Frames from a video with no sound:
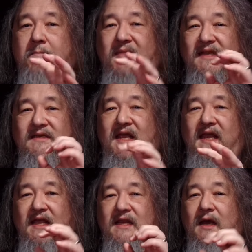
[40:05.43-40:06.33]

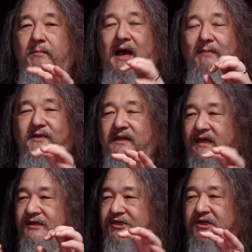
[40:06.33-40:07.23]
maintain a
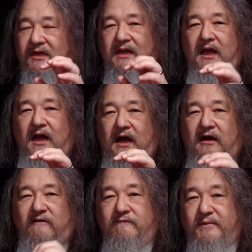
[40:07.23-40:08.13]
population
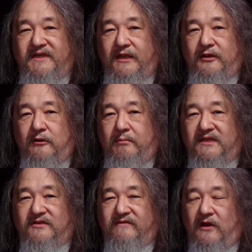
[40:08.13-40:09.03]
of particular
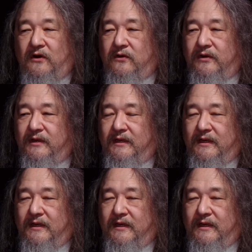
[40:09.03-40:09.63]
bits of code